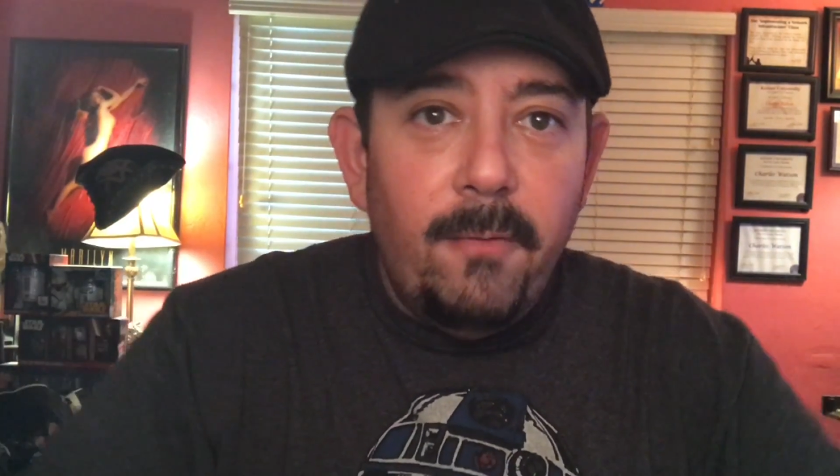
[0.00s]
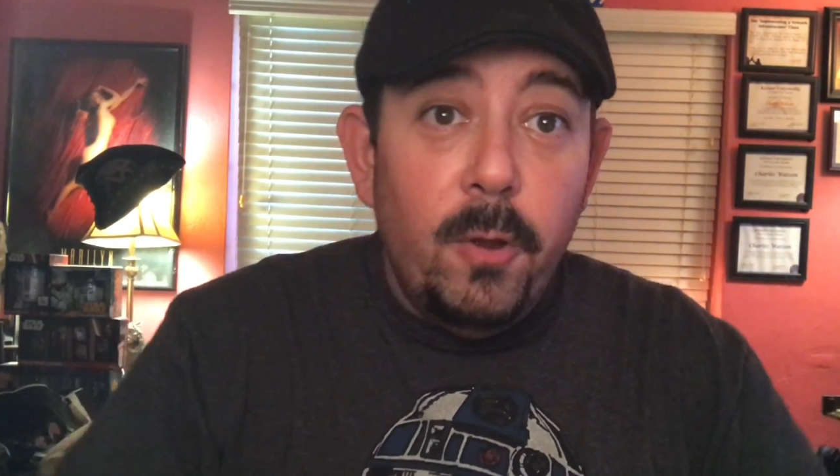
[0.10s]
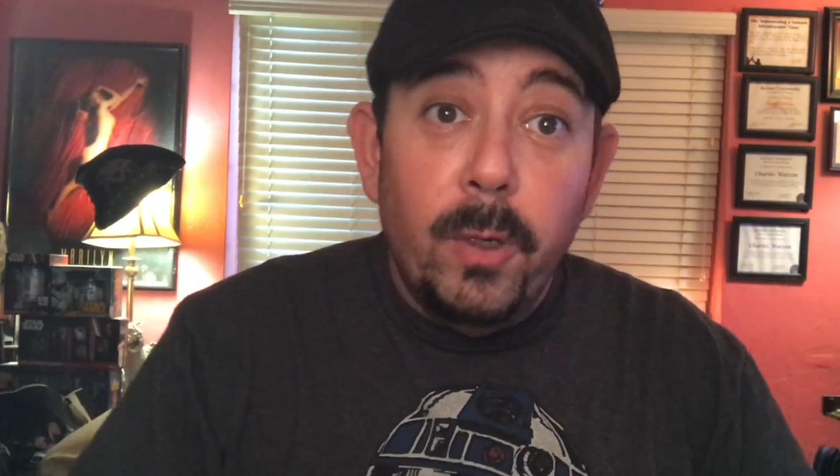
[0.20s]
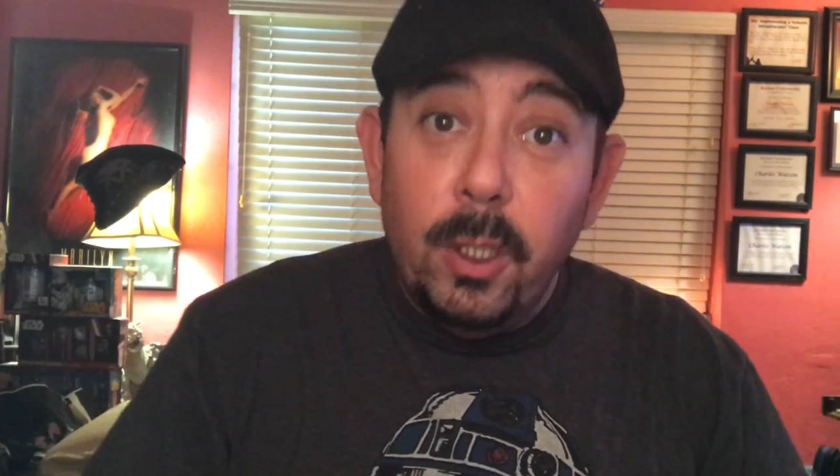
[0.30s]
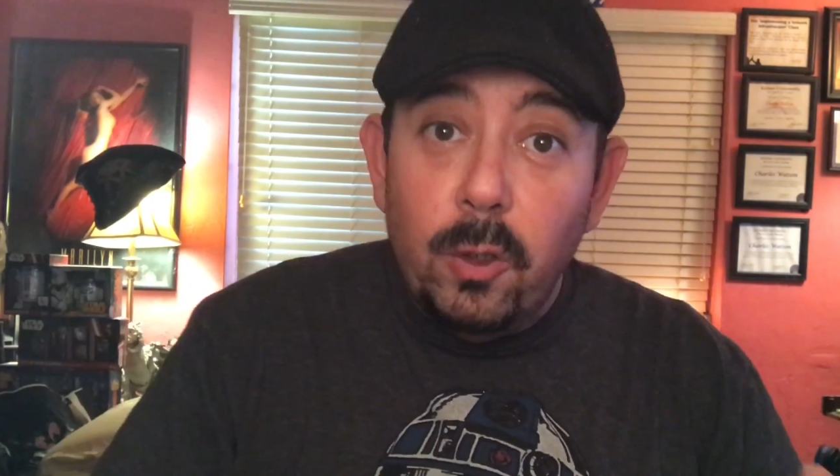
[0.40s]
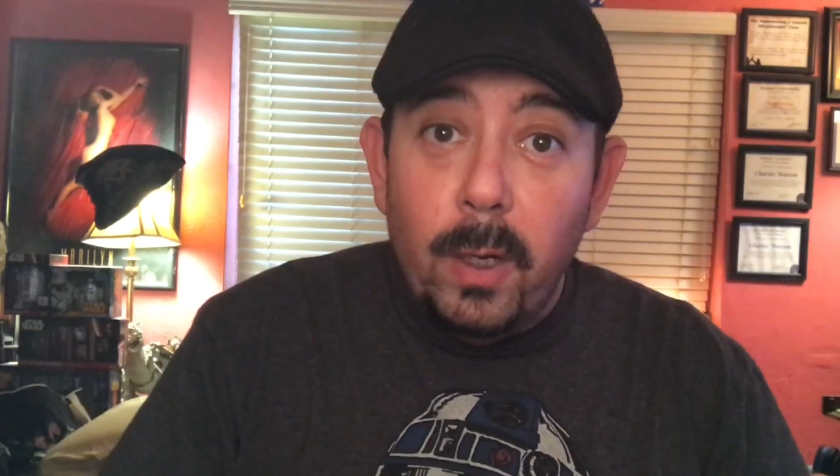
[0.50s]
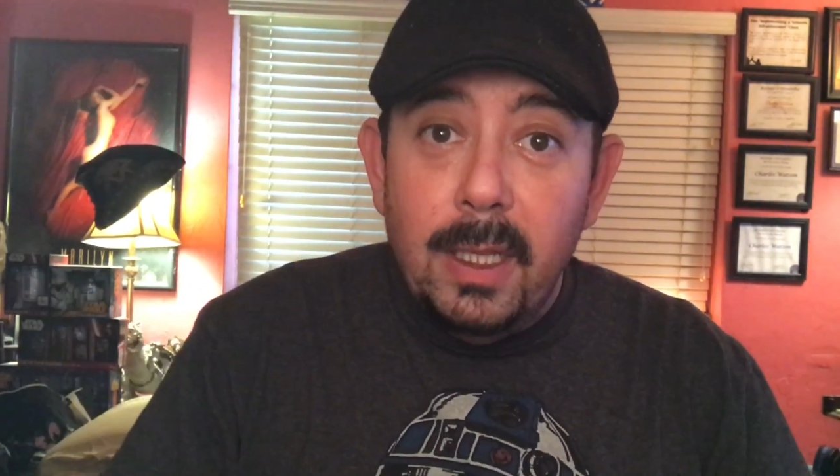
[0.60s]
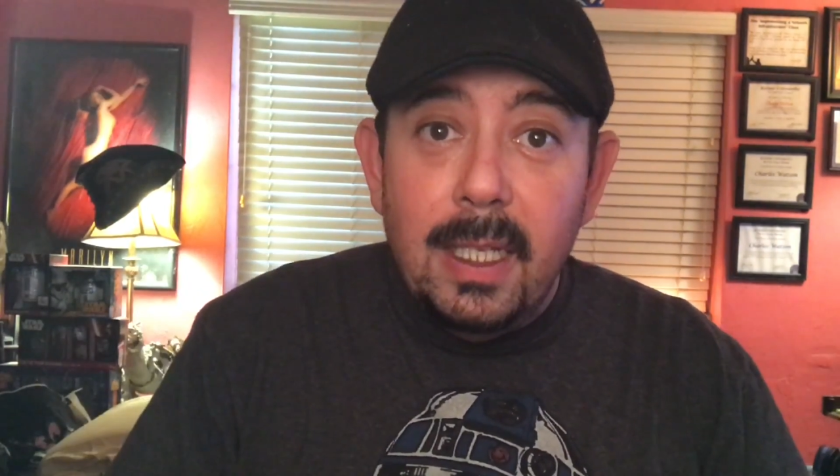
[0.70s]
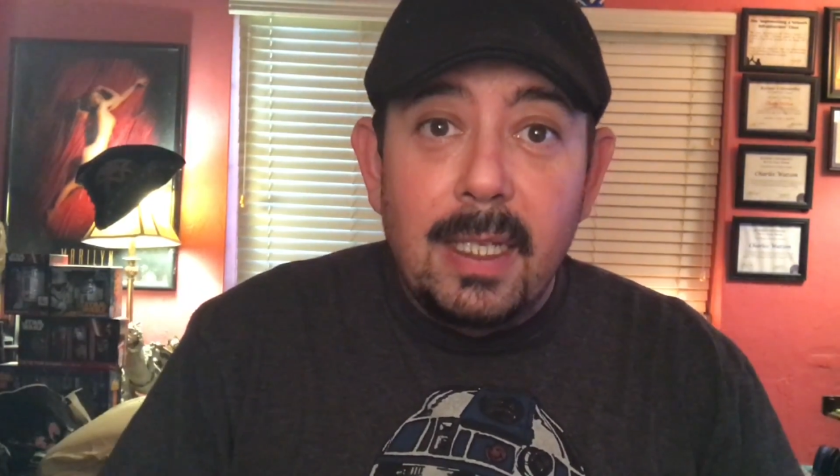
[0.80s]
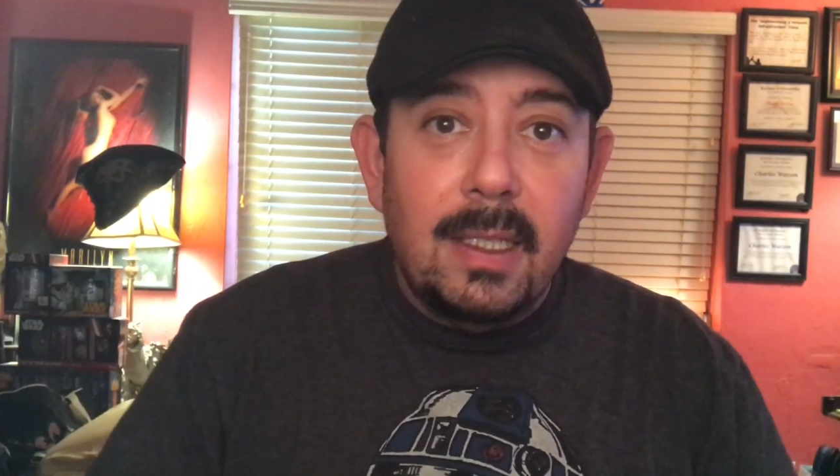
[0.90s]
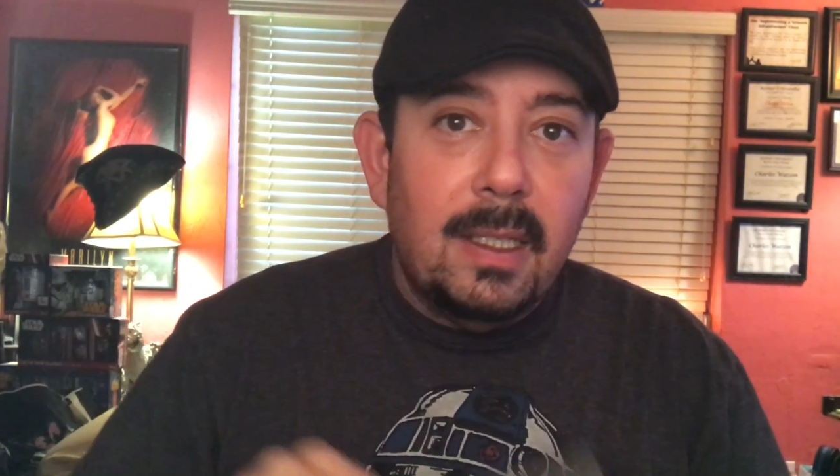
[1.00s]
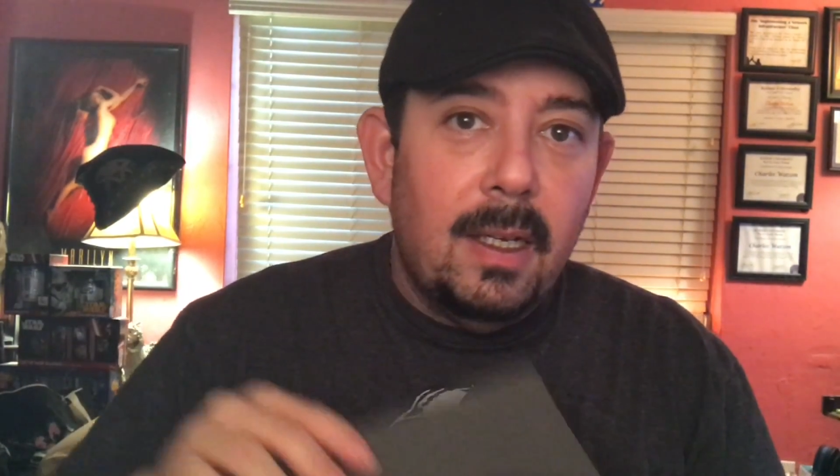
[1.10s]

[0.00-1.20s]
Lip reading: If you enjoyed this,